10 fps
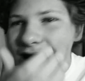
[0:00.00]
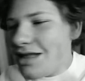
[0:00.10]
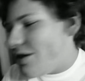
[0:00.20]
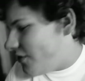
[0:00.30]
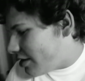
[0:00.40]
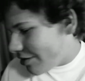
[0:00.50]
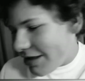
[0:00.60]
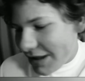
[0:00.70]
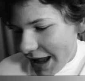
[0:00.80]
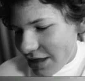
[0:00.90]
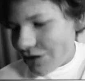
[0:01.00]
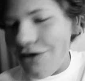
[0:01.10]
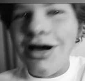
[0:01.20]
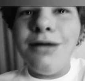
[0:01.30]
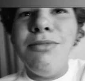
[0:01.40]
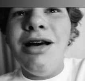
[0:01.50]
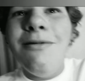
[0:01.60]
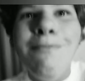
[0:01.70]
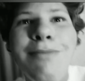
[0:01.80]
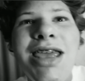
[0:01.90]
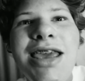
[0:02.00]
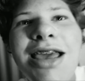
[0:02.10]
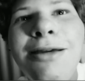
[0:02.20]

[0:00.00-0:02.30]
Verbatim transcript: It's officially day two of me